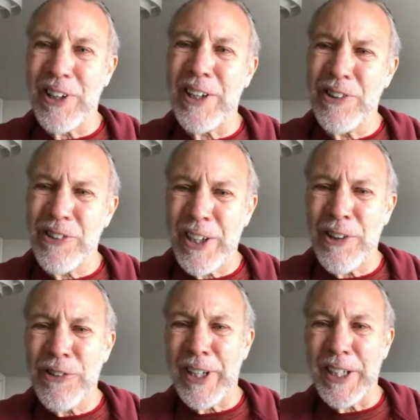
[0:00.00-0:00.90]
Because I
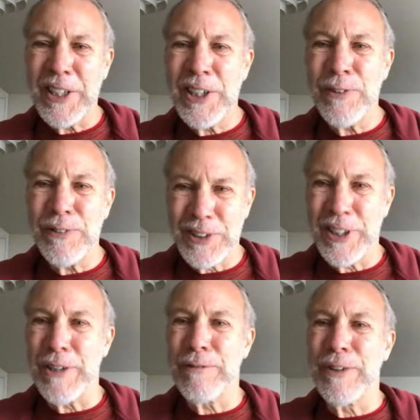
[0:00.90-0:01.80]
also like cute
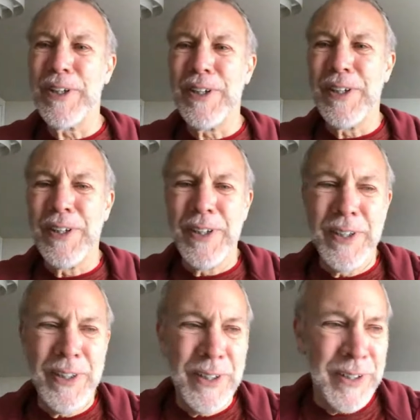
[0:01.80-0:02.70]
stuff,
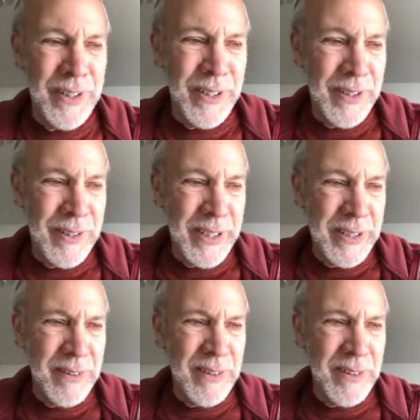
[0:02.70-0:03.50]
like